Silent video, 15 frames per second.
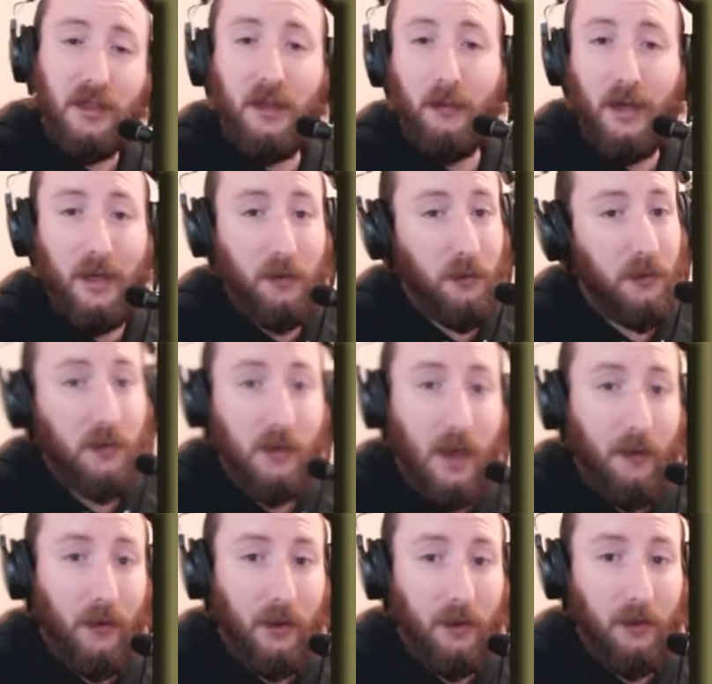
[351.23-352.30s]
major
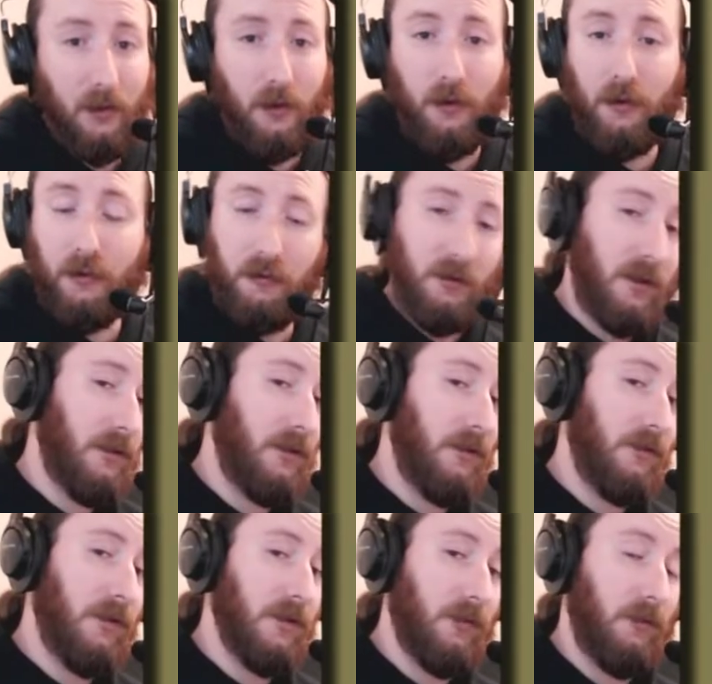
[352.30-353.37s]
7. All you need to
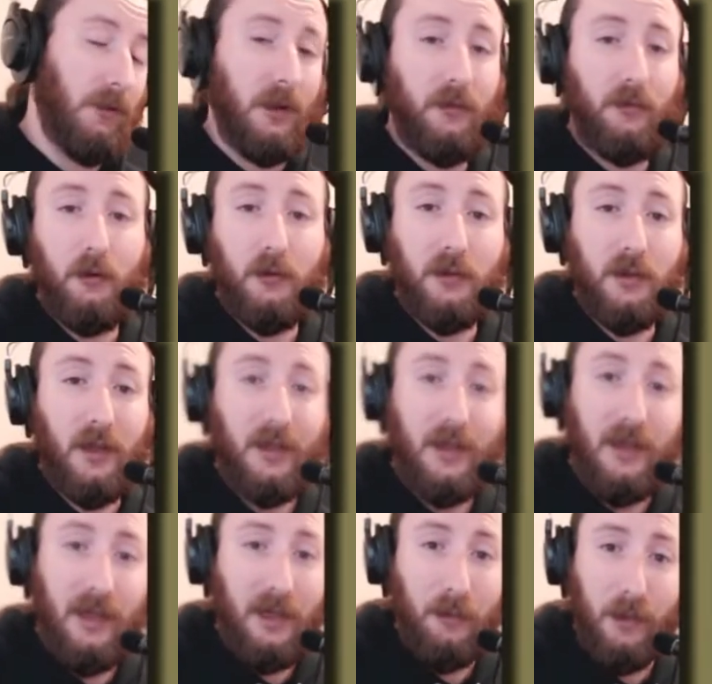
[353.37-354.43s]
do is really focus on
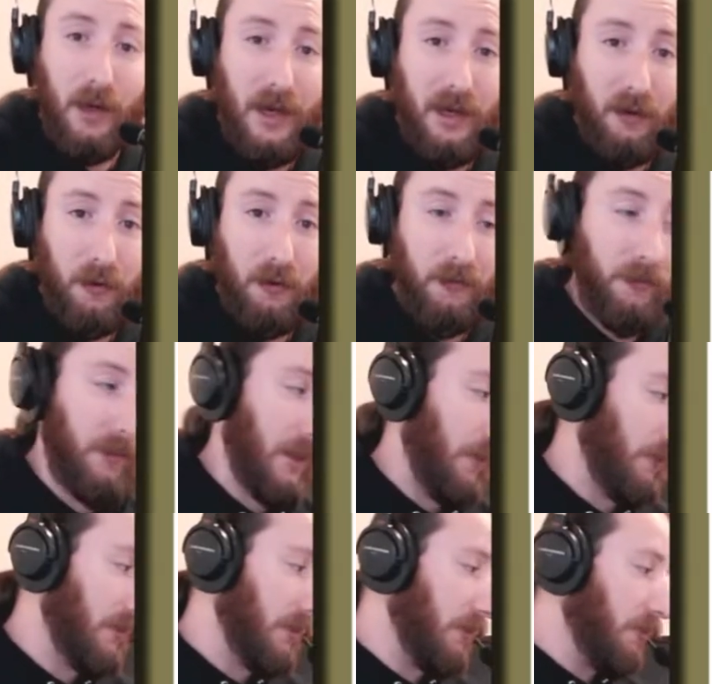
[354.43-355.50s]
E minor. That
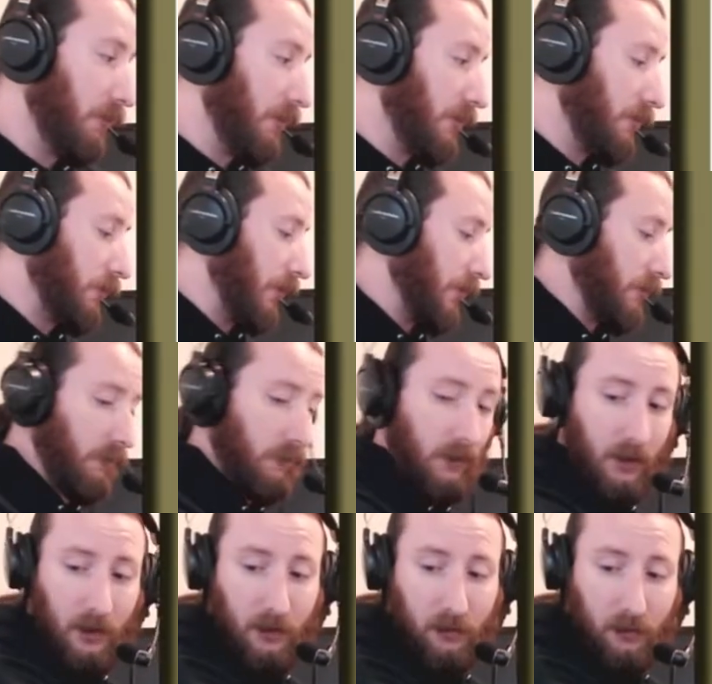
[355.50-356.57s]
was the chord structure,
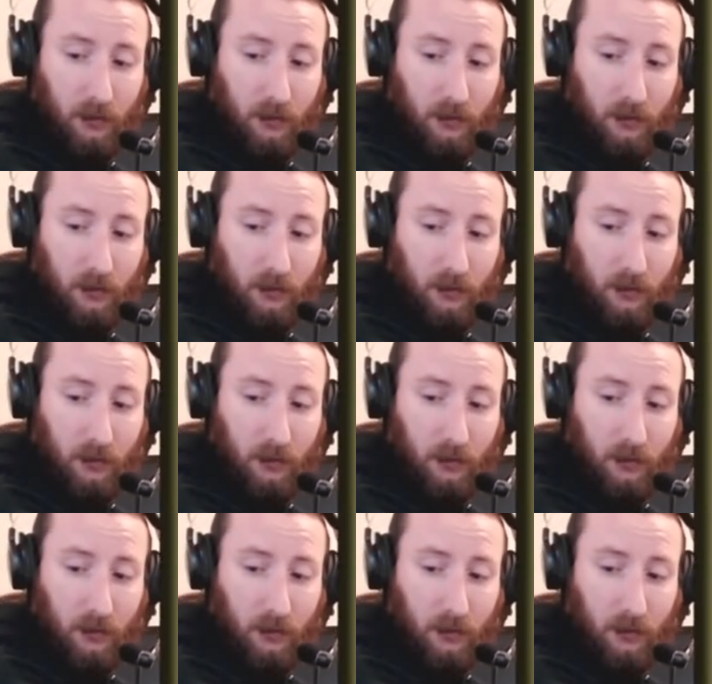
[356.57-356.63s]
right?